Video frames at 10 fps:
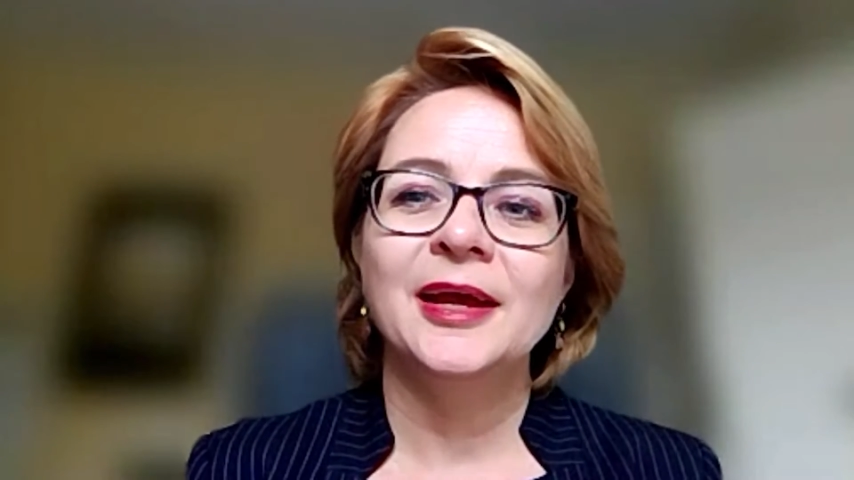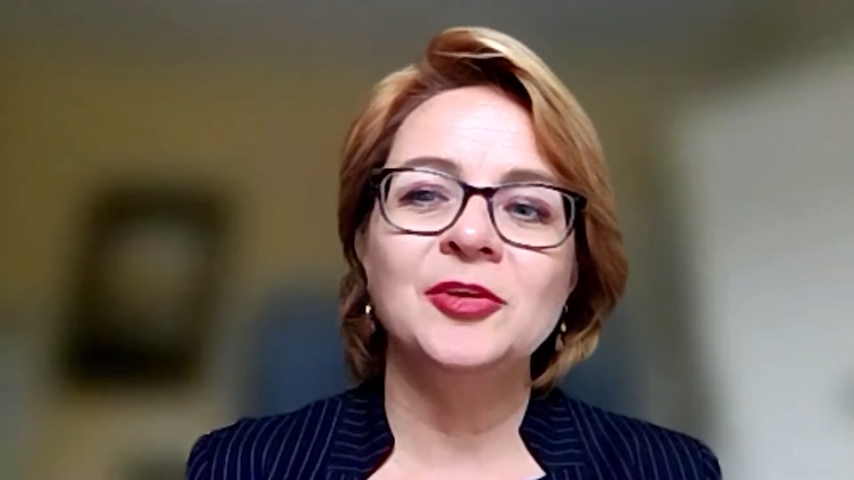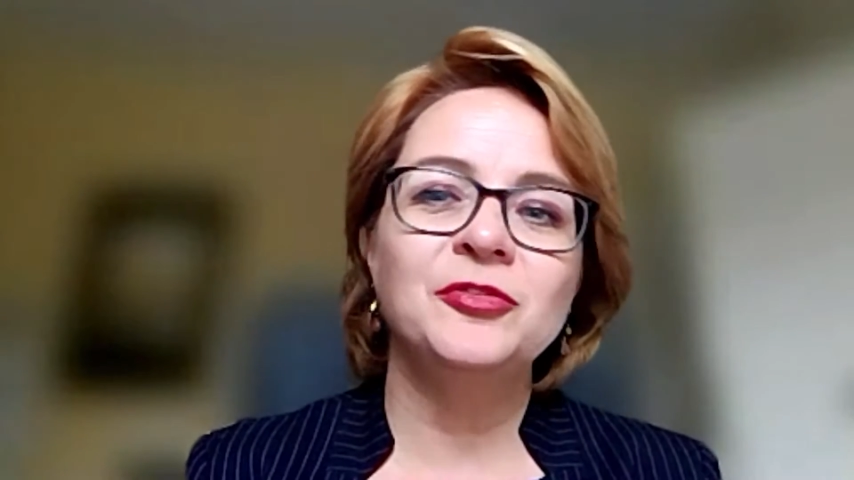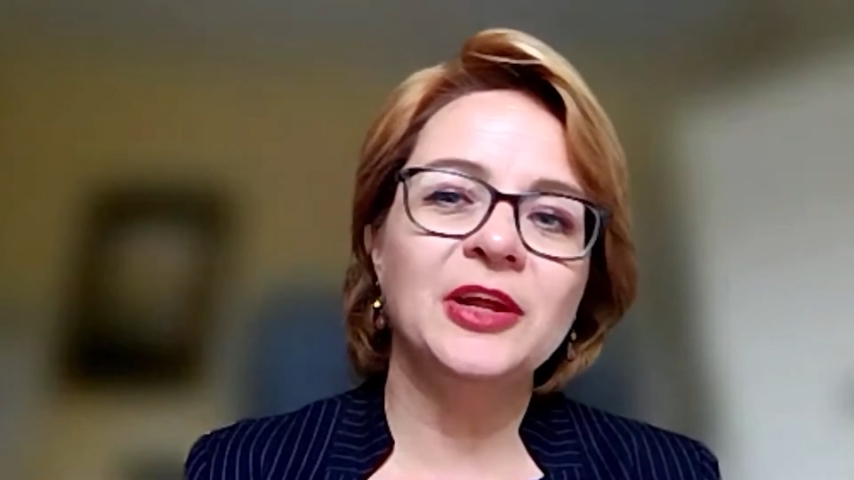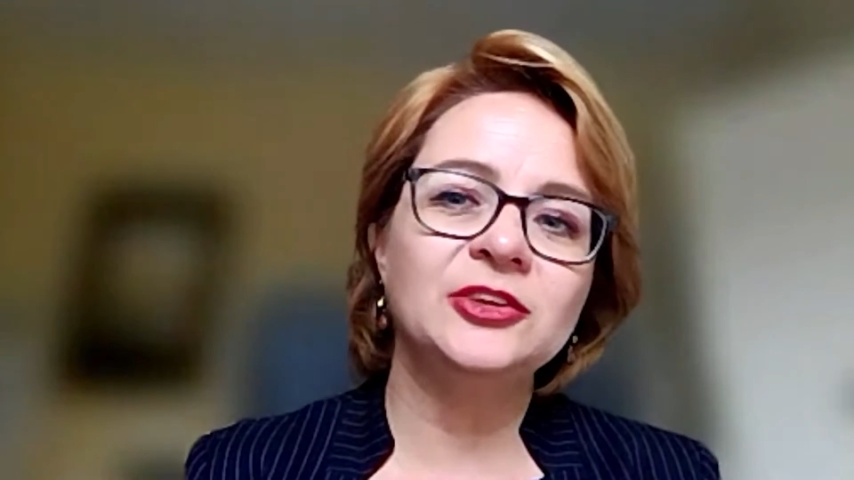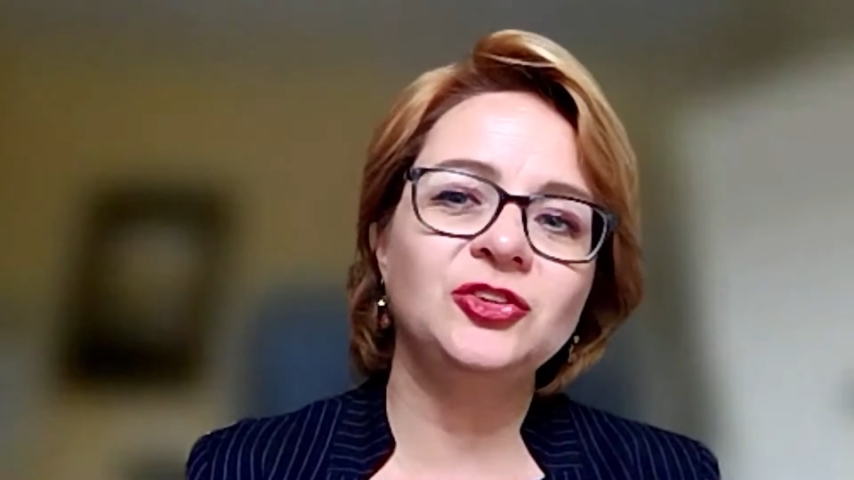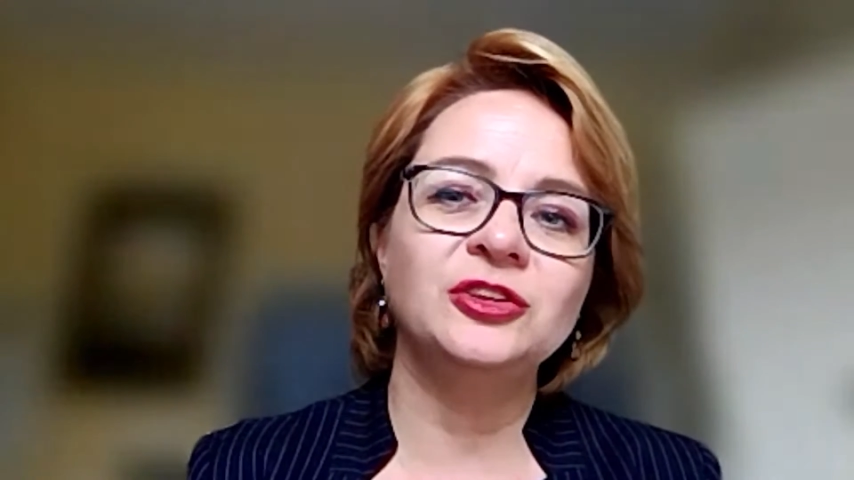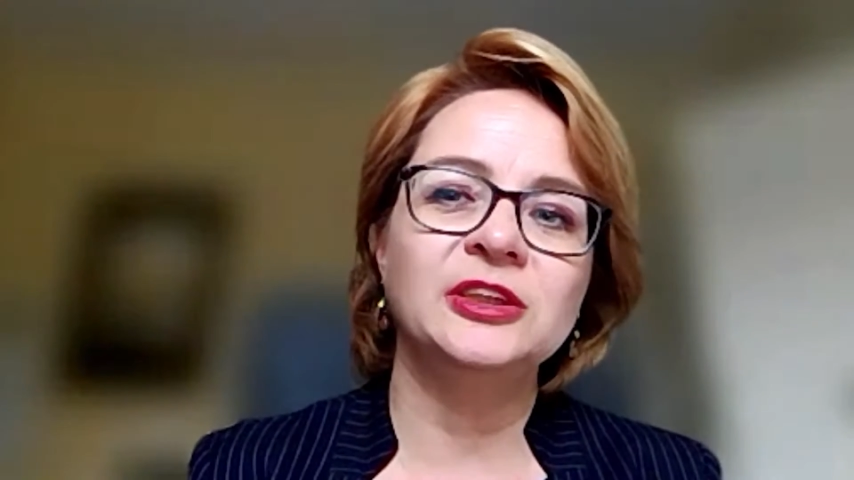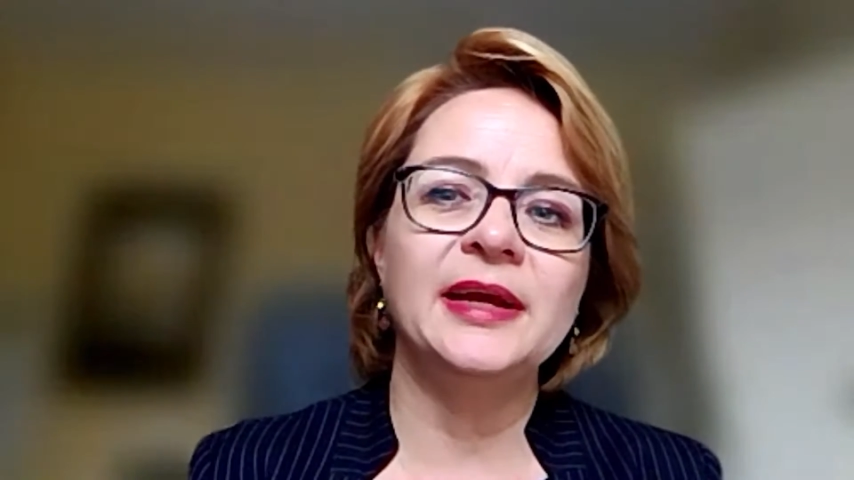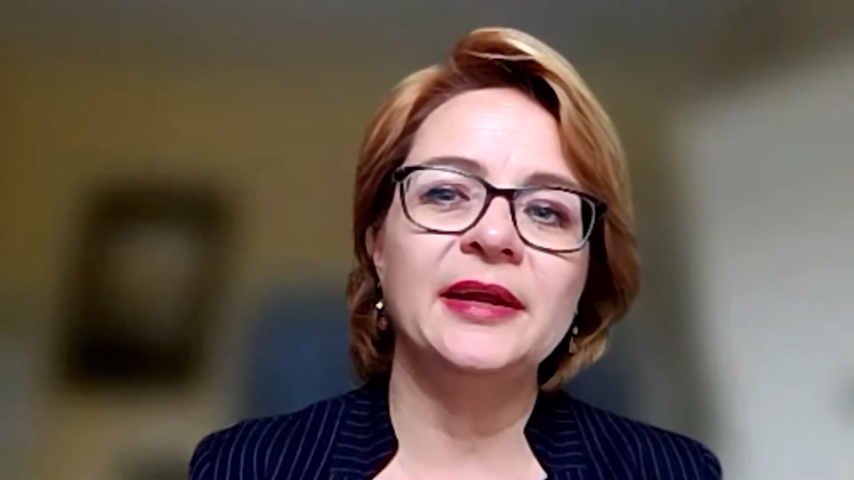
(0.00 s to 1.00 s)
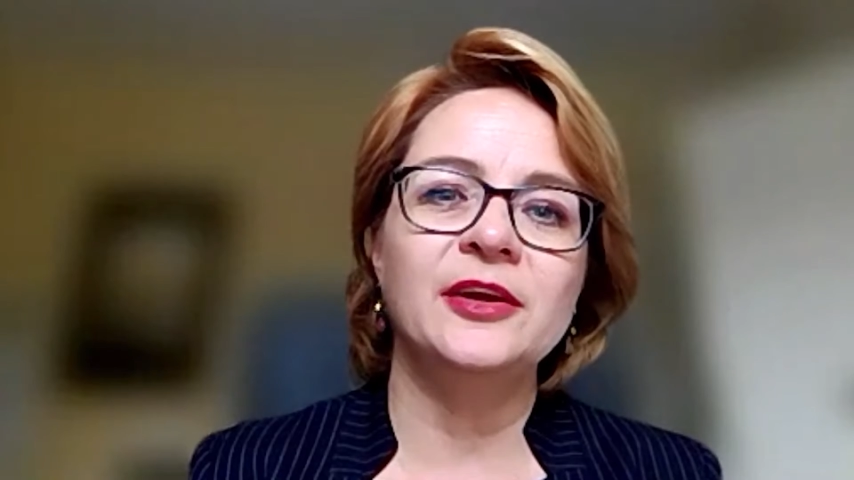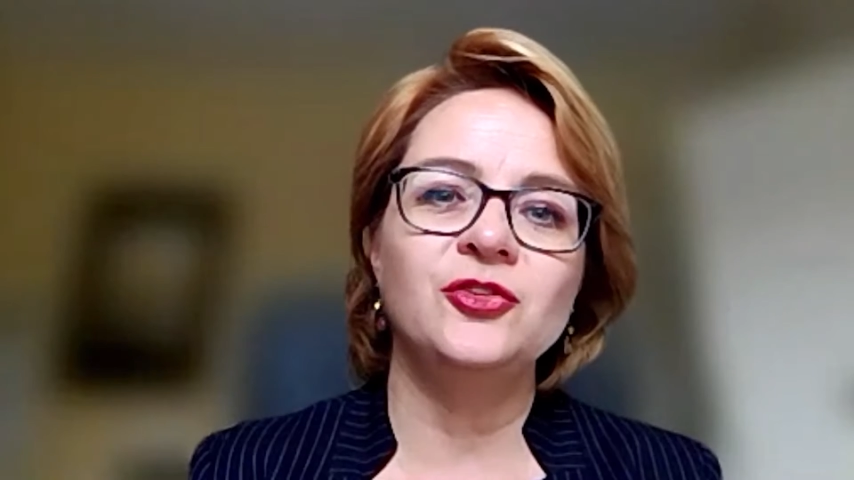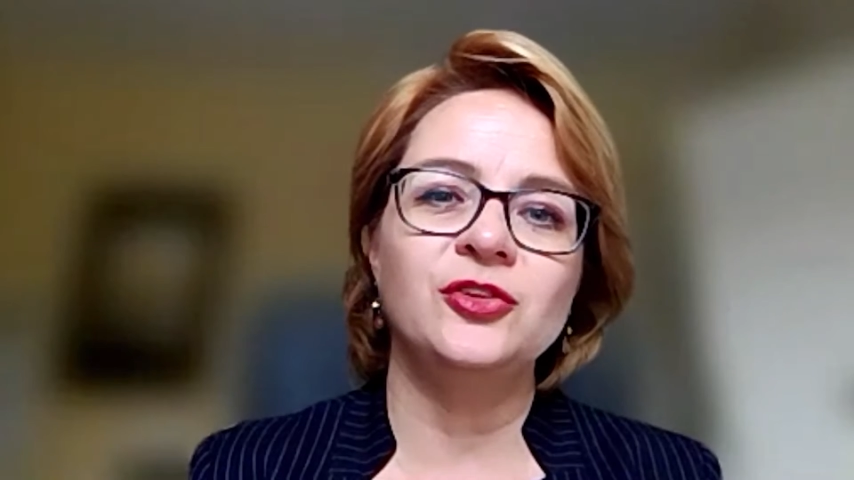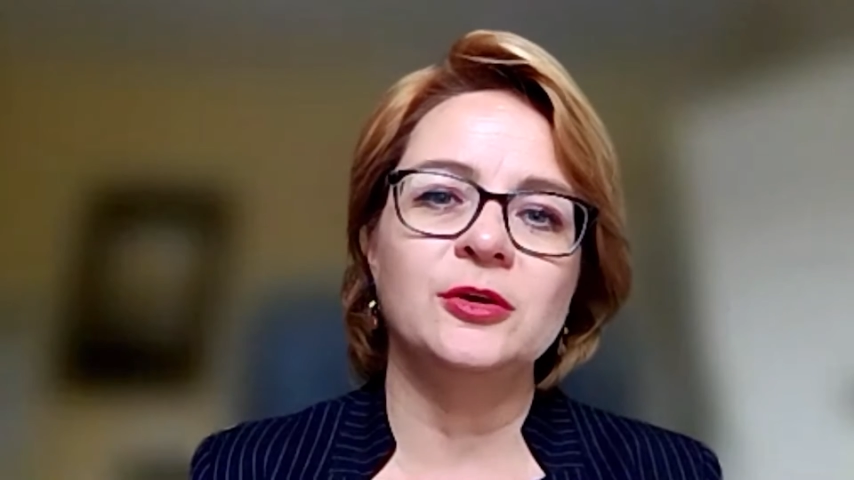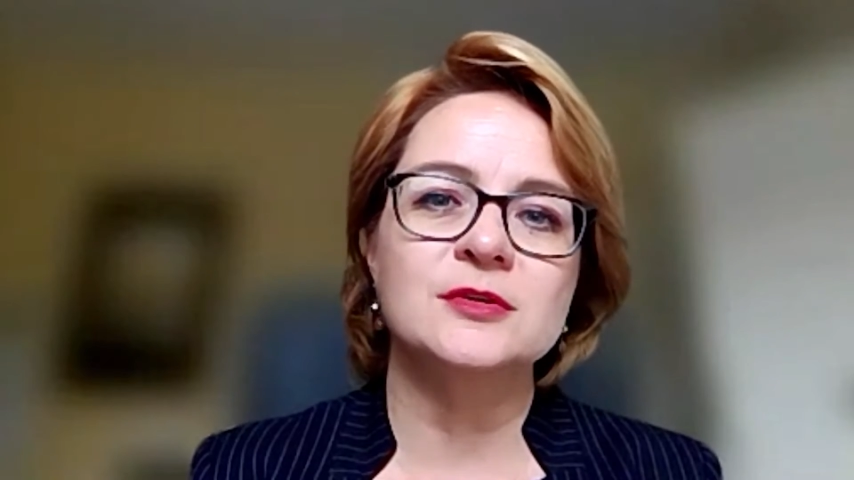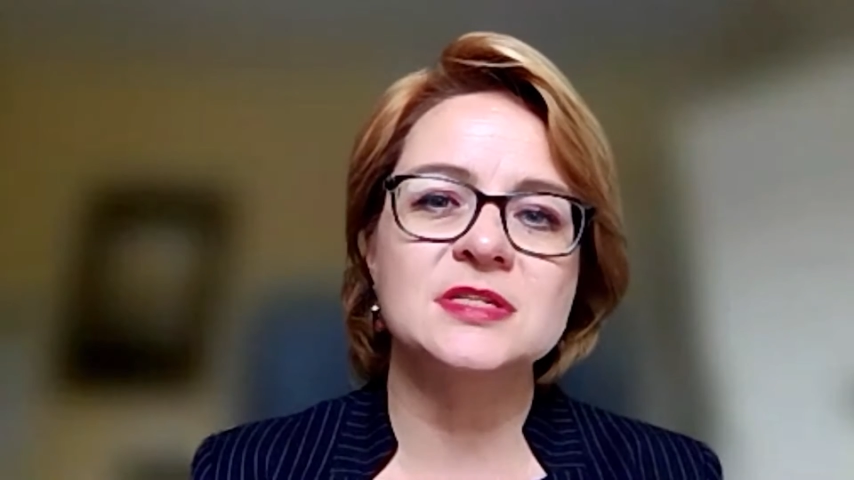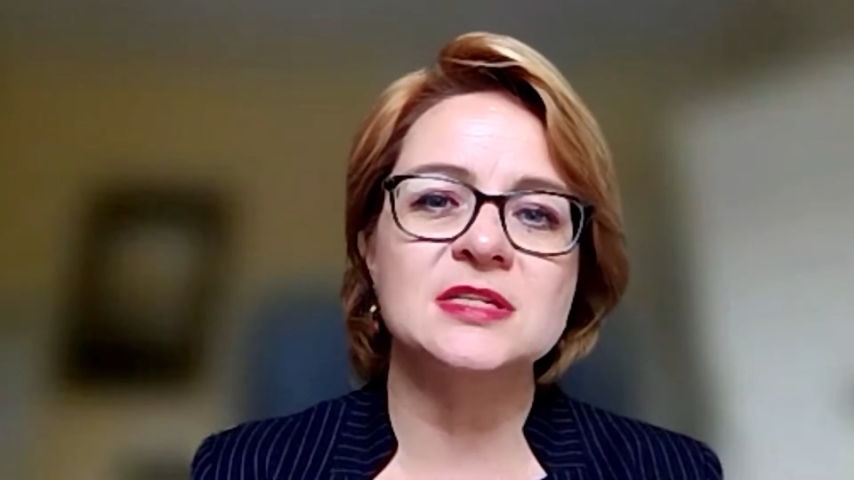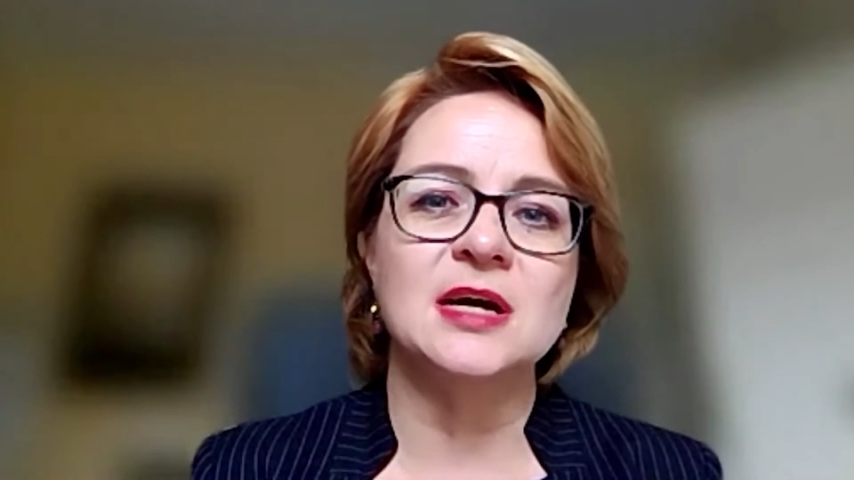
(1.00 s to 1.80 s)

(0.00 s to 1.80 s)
Inflation and energy costs